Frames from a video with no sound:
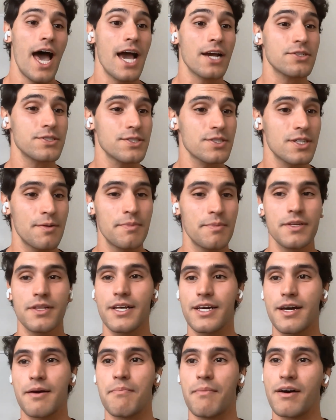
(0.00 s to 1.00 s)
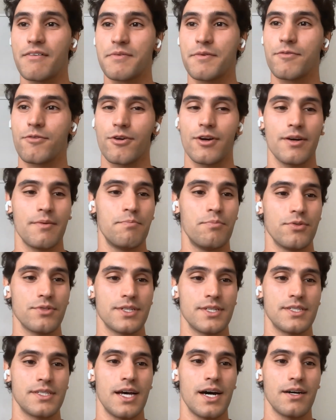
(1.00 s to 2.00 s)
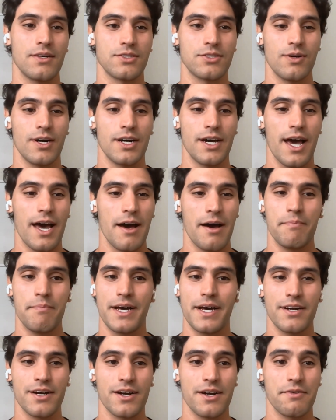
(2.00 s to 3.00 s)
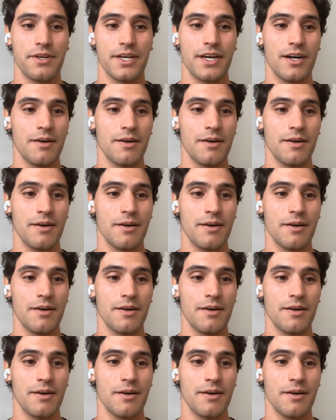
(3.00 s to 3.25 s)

actually it's gonna be like a month before I put this out. So I, I better hurry